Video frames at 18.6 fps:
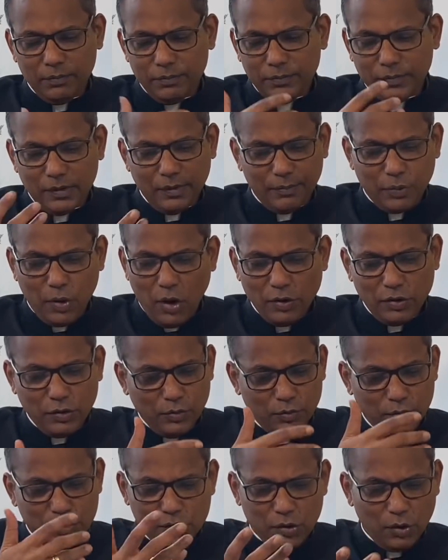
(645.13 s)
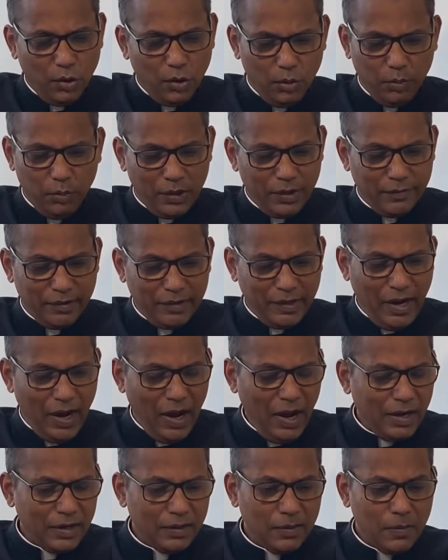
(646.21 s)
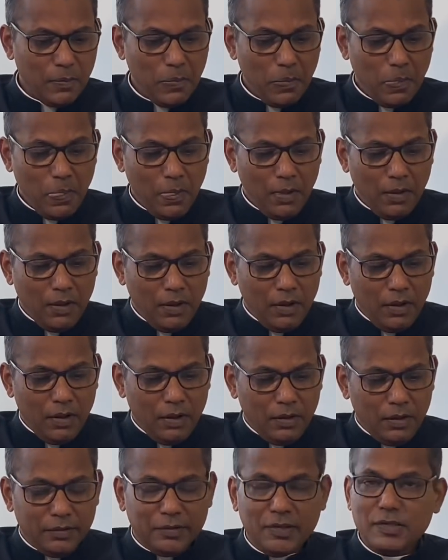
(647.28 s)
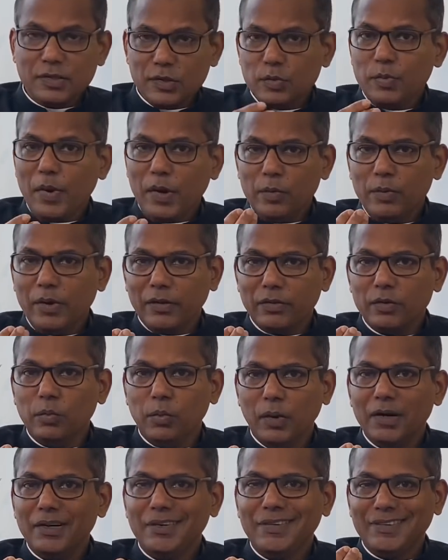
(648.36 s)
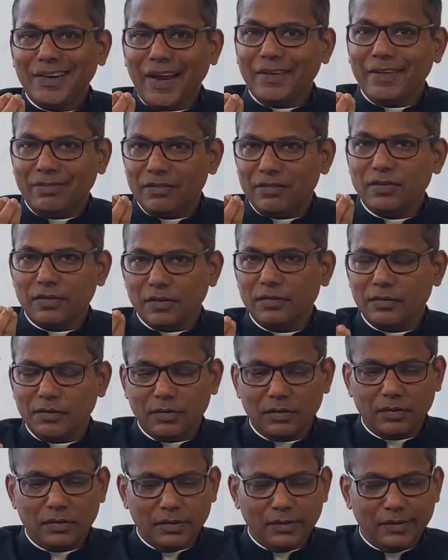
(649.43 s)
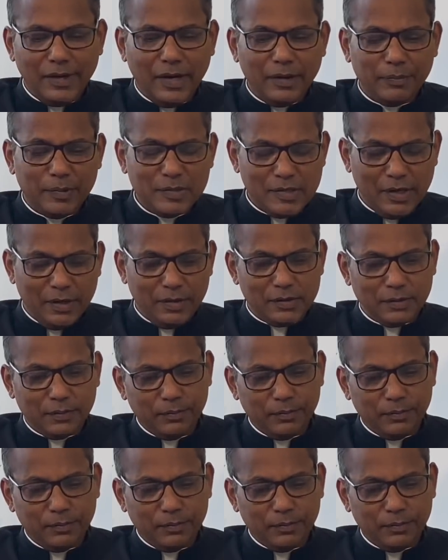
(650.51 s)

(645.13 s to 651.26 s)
the produce or whatever they had. This is where you get the word tithe, 10%.